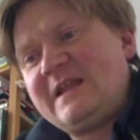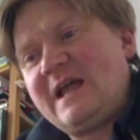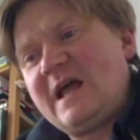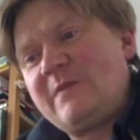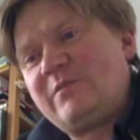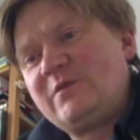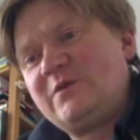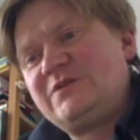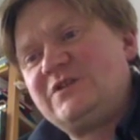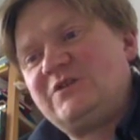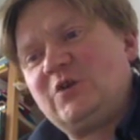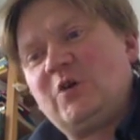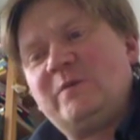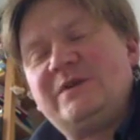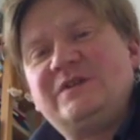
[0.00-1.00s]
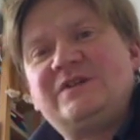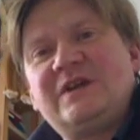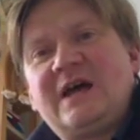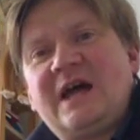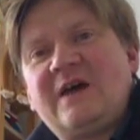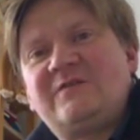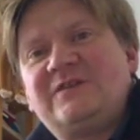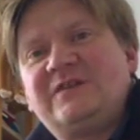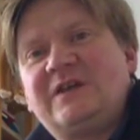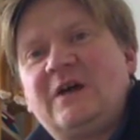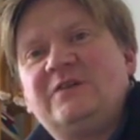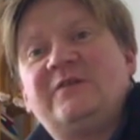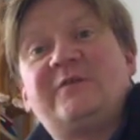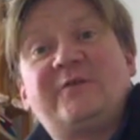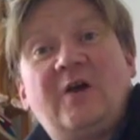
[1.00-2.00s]
Now, Borussia Dortmund have to
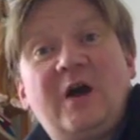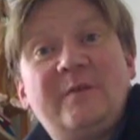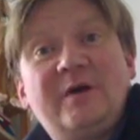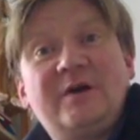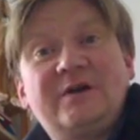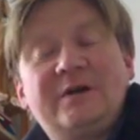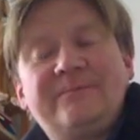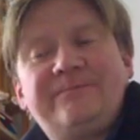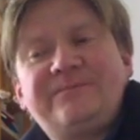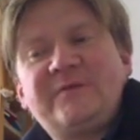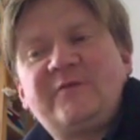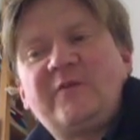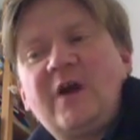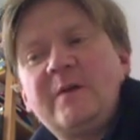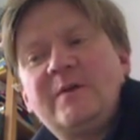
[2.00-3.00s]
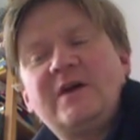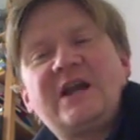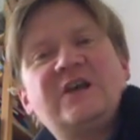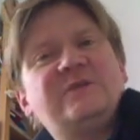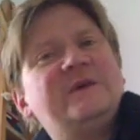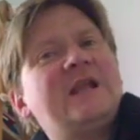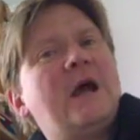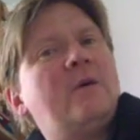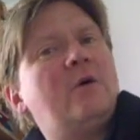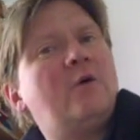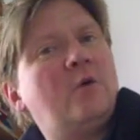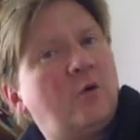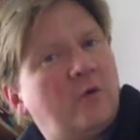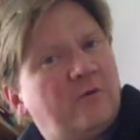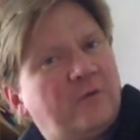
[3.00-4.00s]
go to Freiburg. Freiburg, as we know,
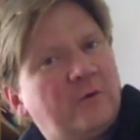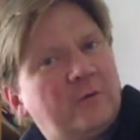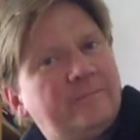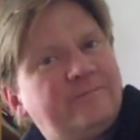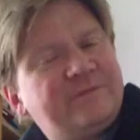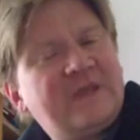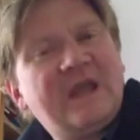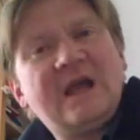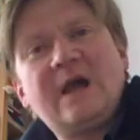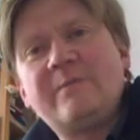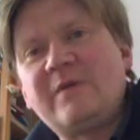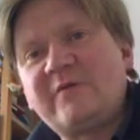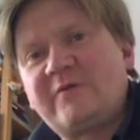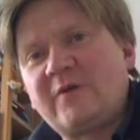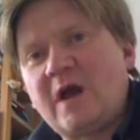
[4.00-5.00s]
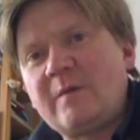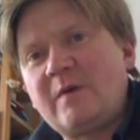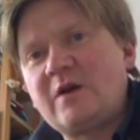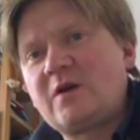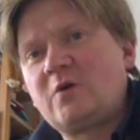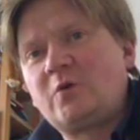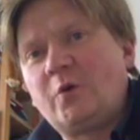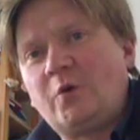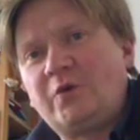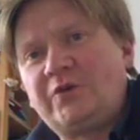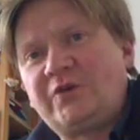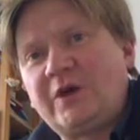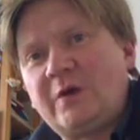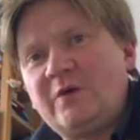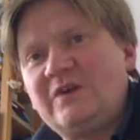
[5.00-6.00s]
are awful, but Freiburg are
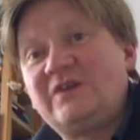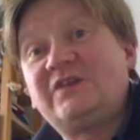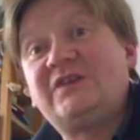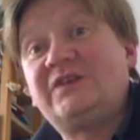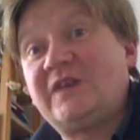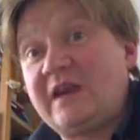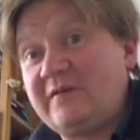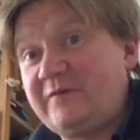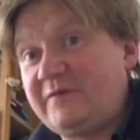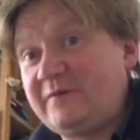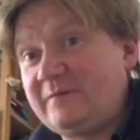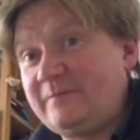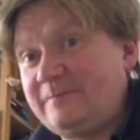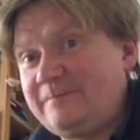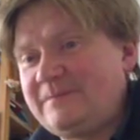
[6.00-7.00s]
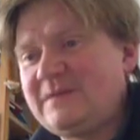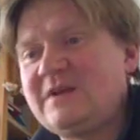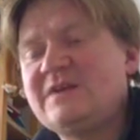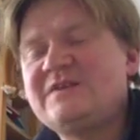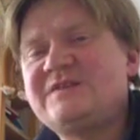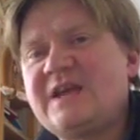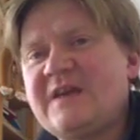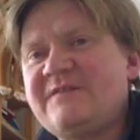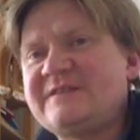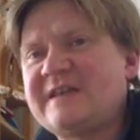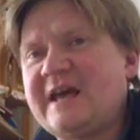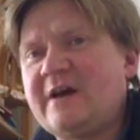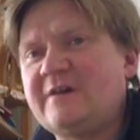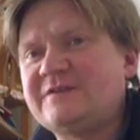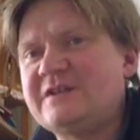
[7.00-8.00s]
also safe. Safe
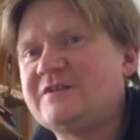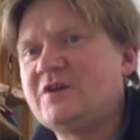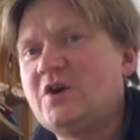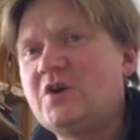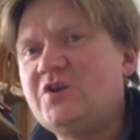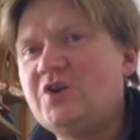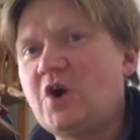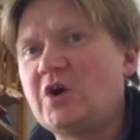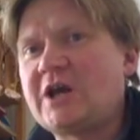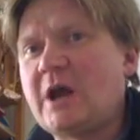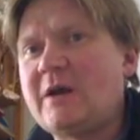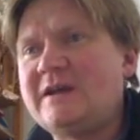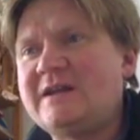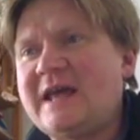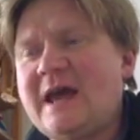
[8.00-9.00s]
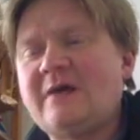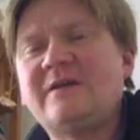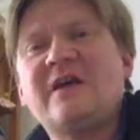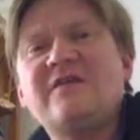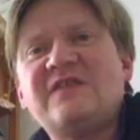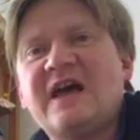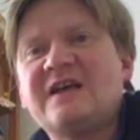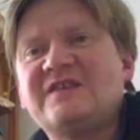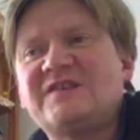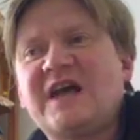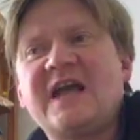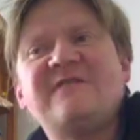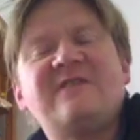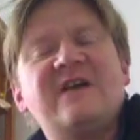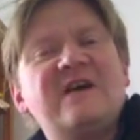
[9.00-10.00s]
as houses, not going down. That's
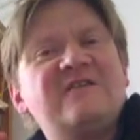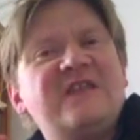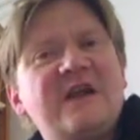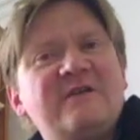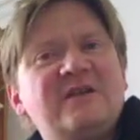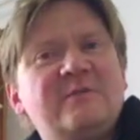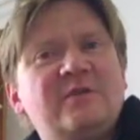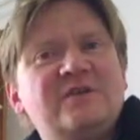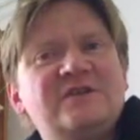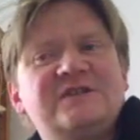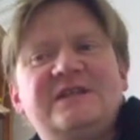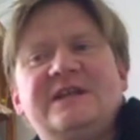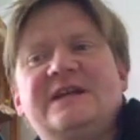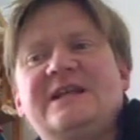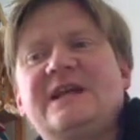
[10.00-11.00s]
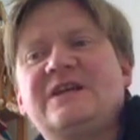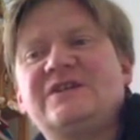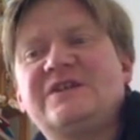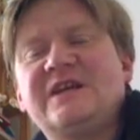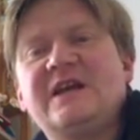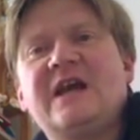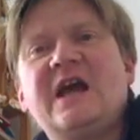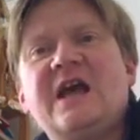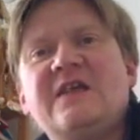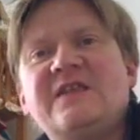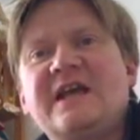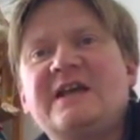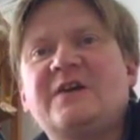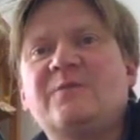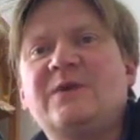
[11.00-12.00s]
safe. They're in the Bundesliga next year.
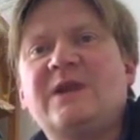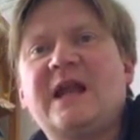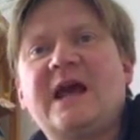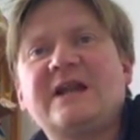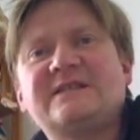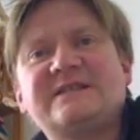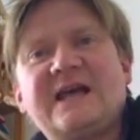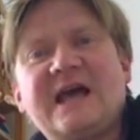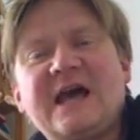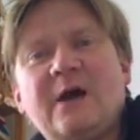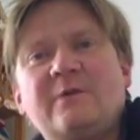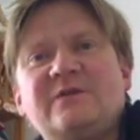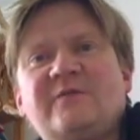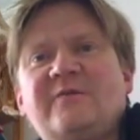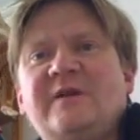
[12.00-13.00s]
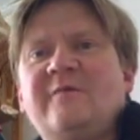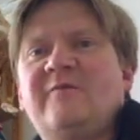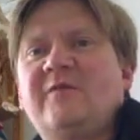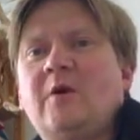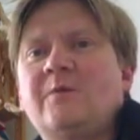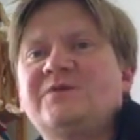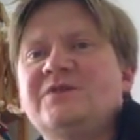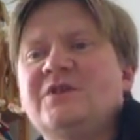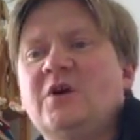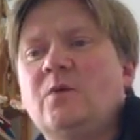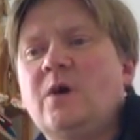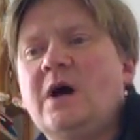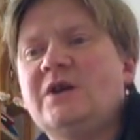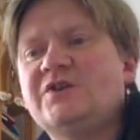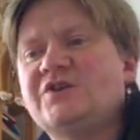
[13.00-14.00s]
They can relax, out with the flip-flops and the
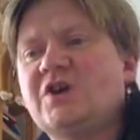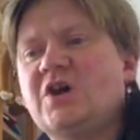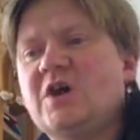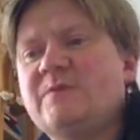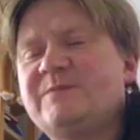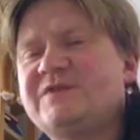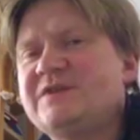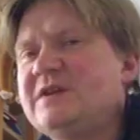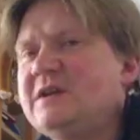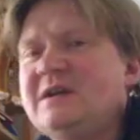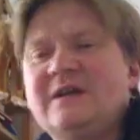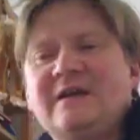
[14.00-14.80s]
Hawaiian shirts.